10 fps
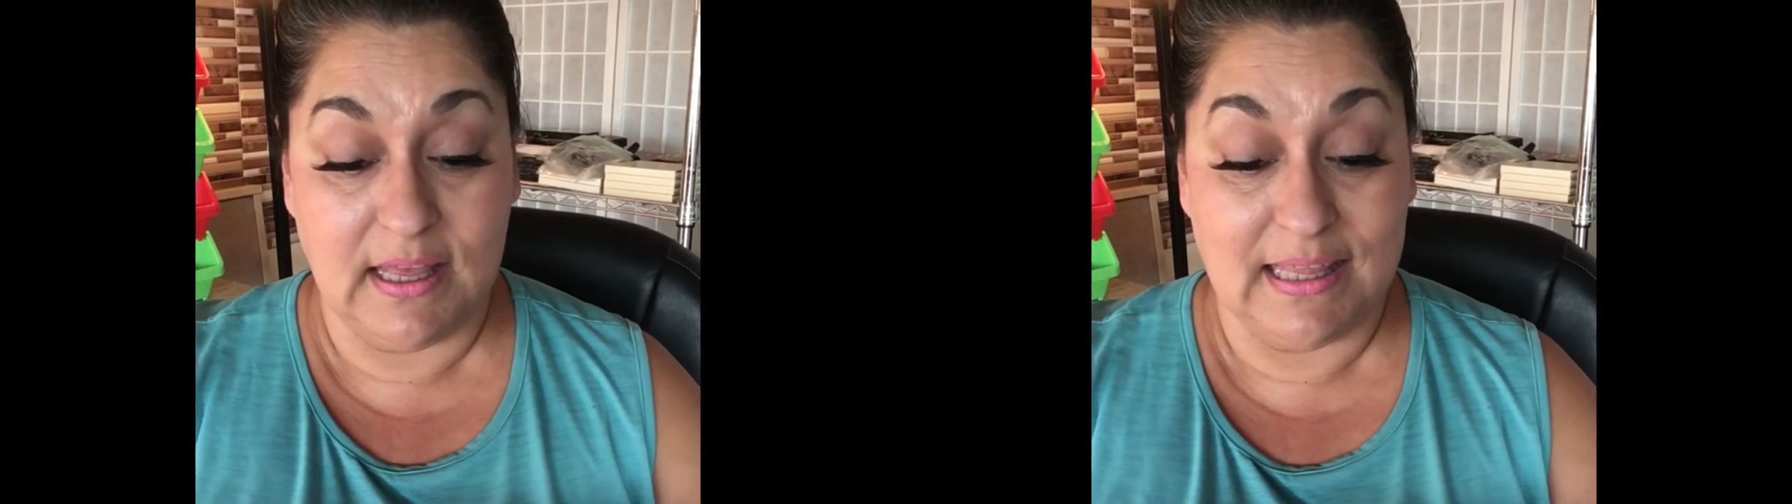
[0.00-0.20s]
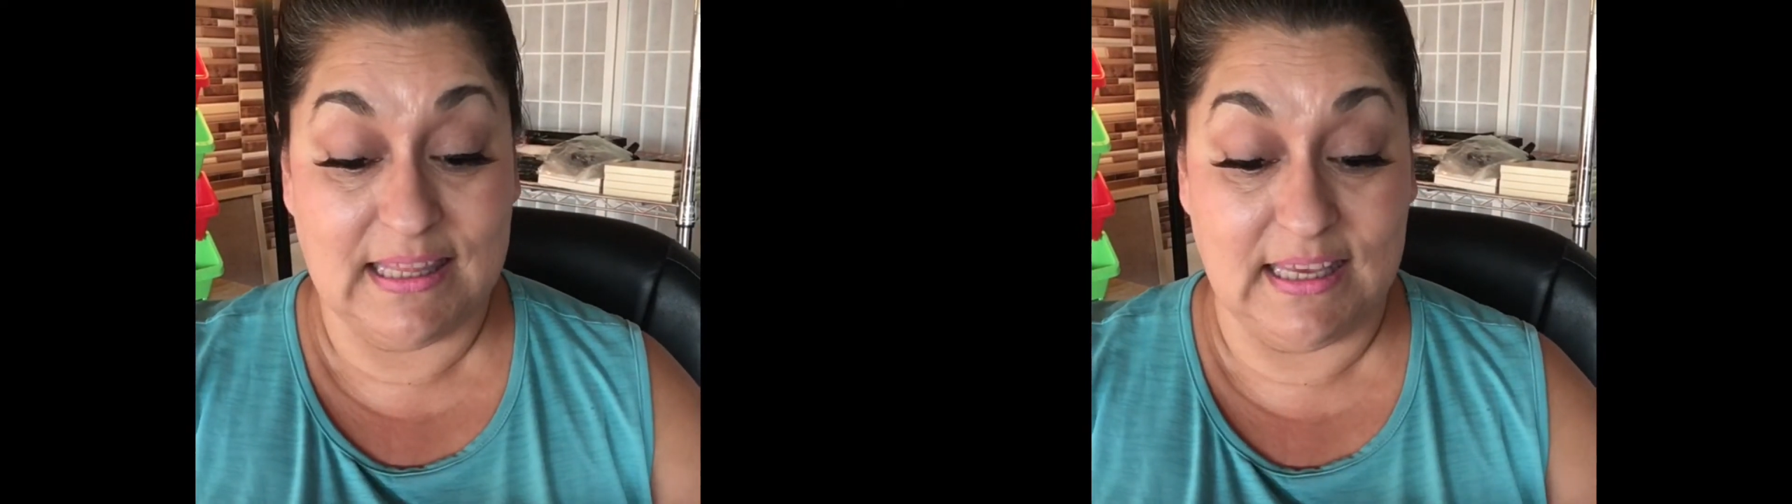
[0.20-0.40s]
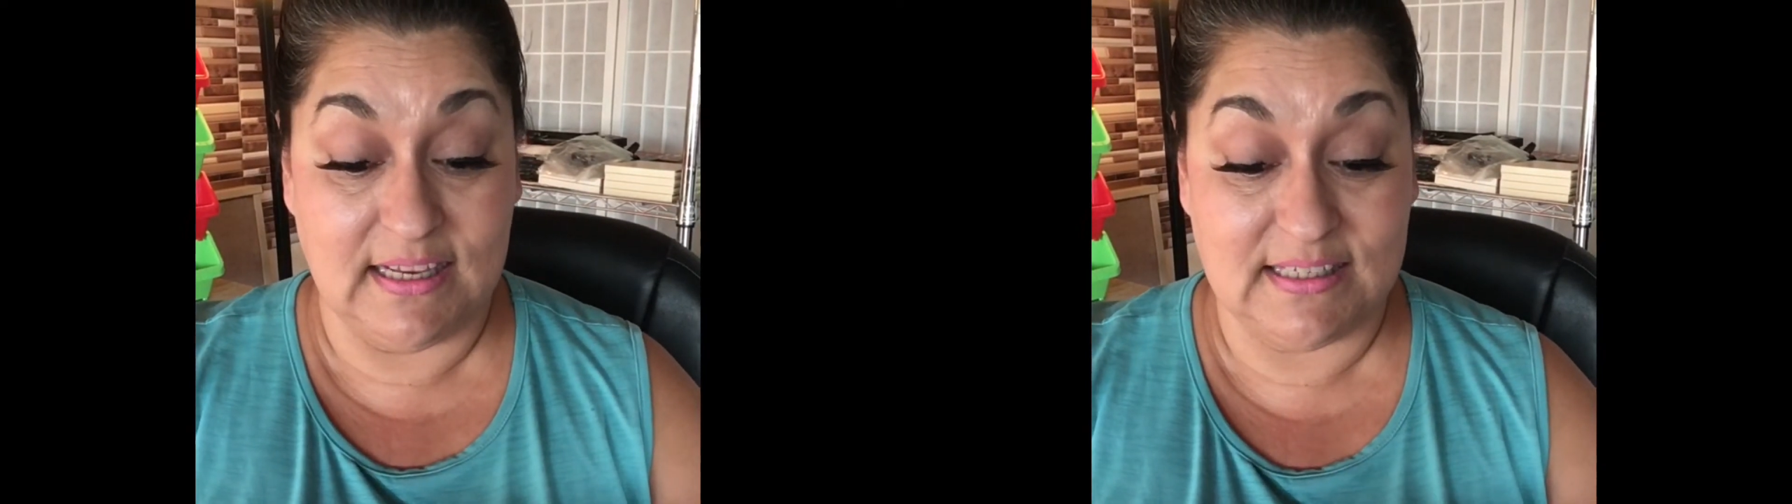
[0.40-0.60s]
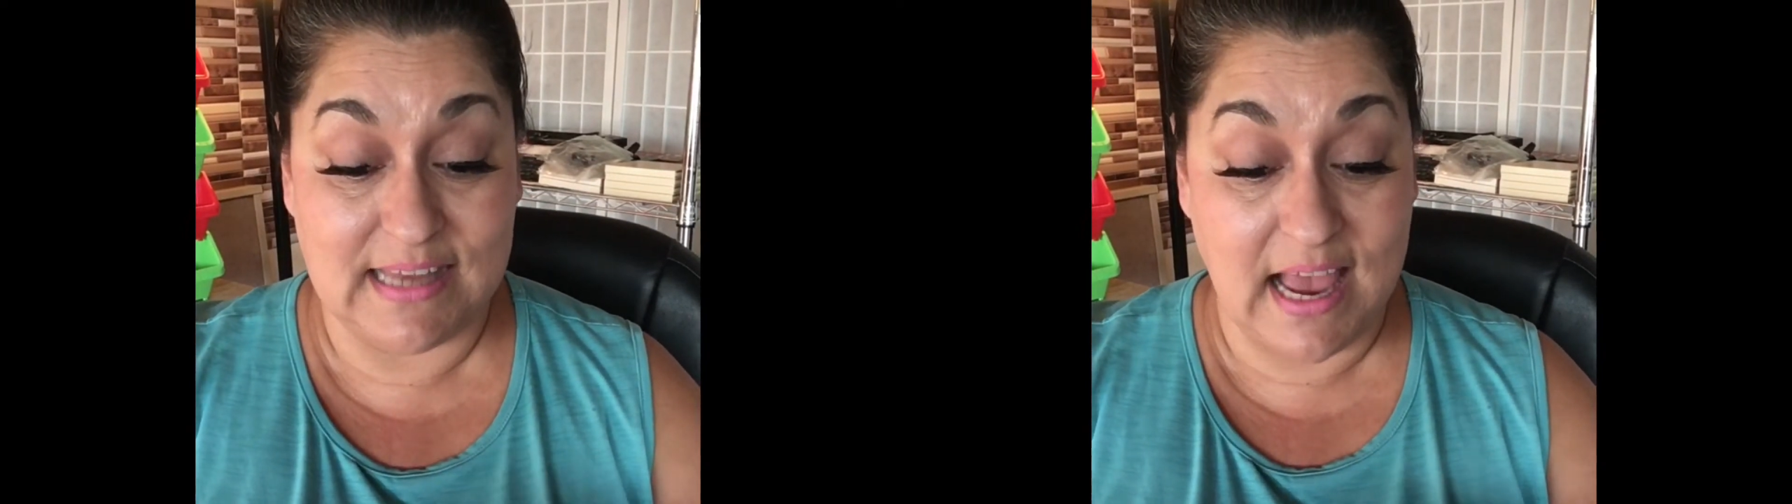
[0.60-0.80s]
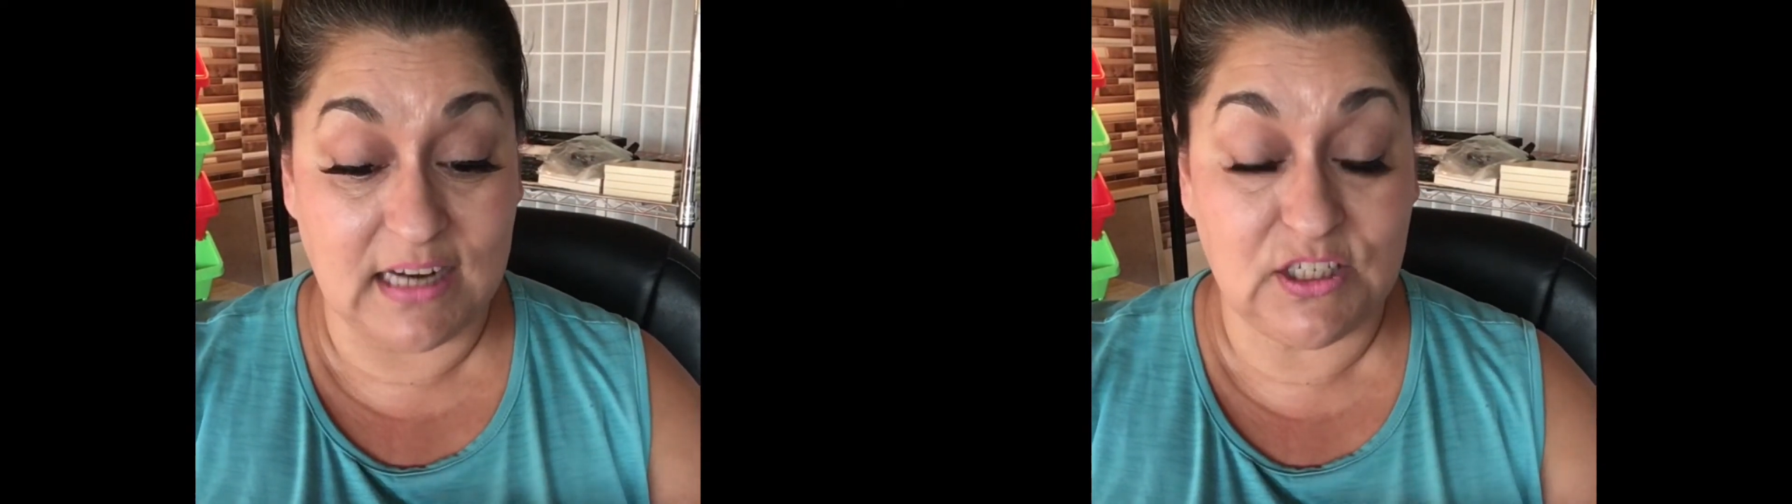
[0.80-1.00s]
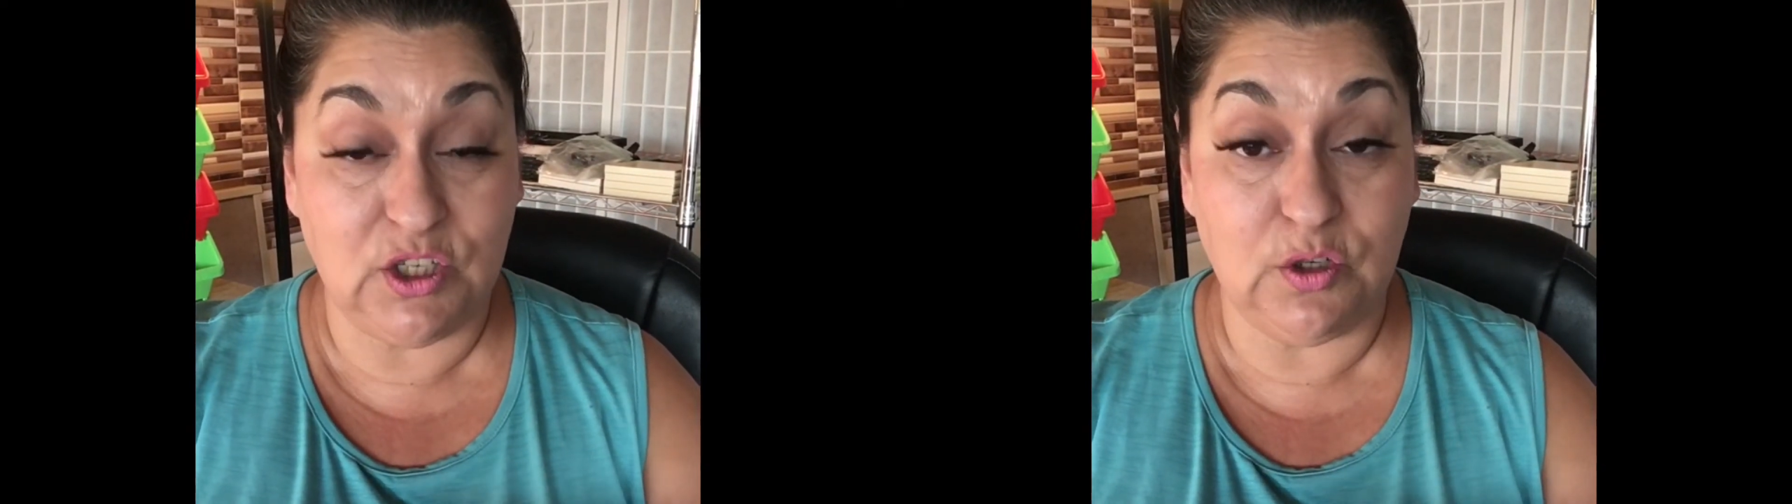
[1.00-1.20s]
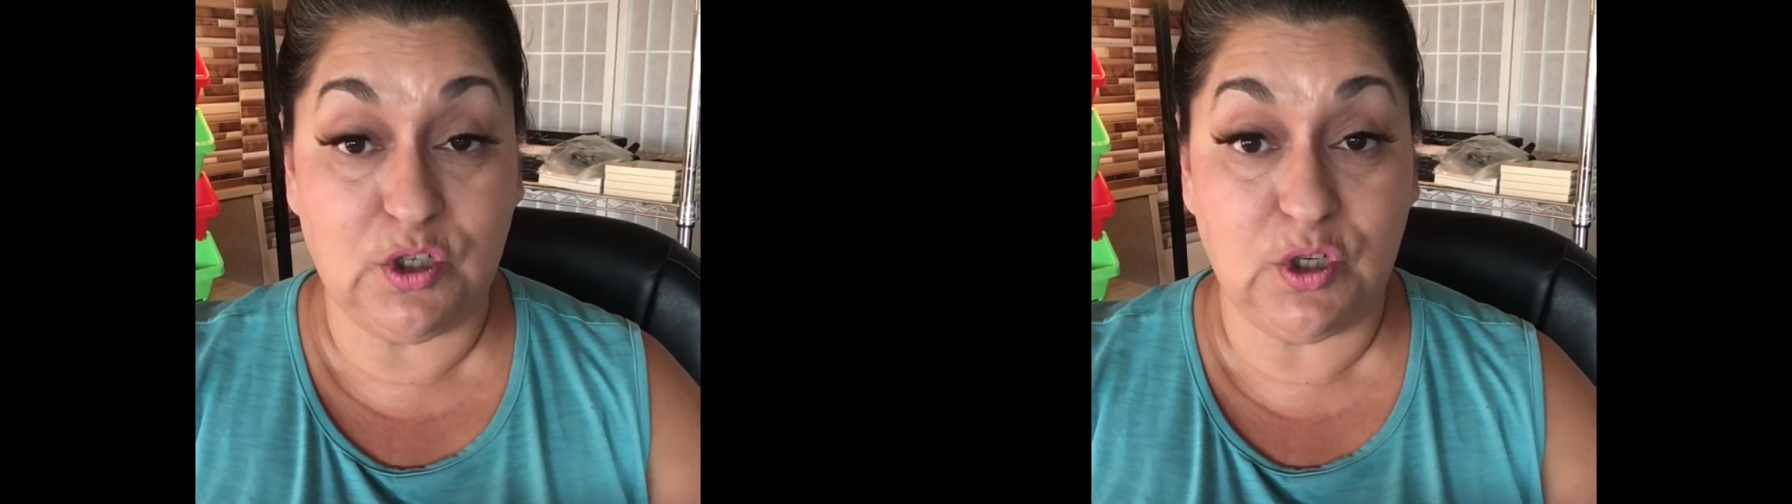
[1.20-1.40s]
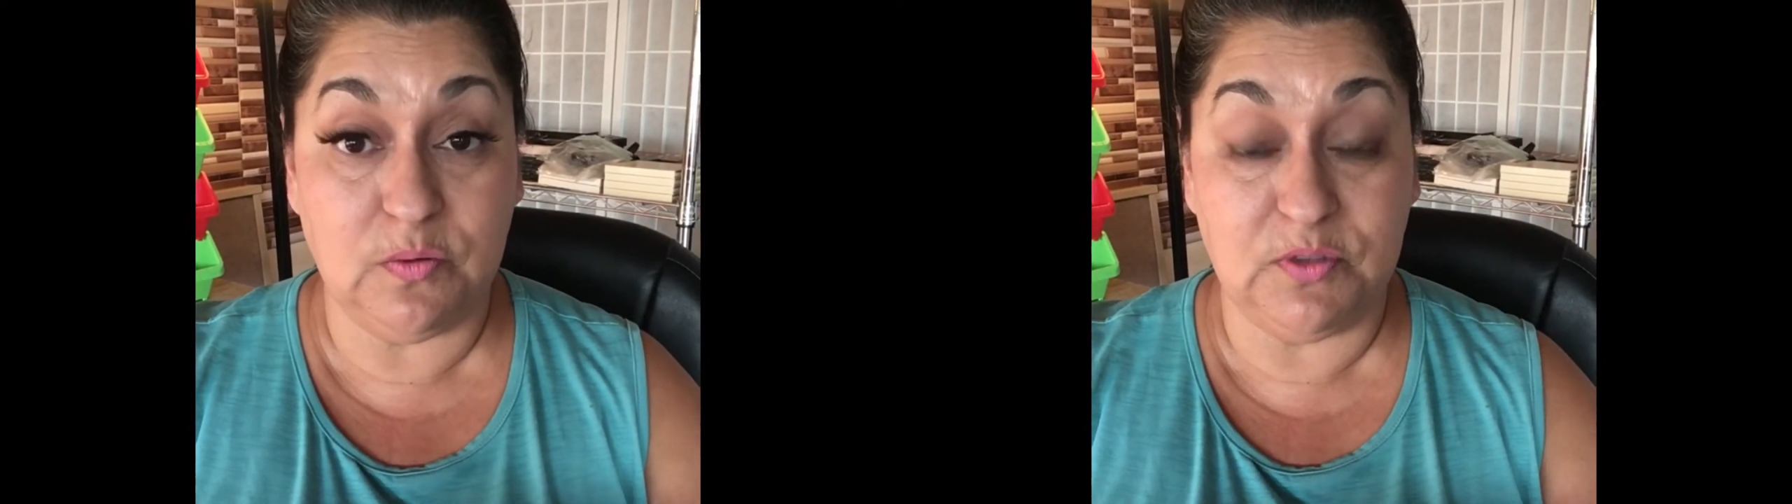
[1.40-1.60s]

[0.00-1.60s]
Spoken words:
the exact YouTube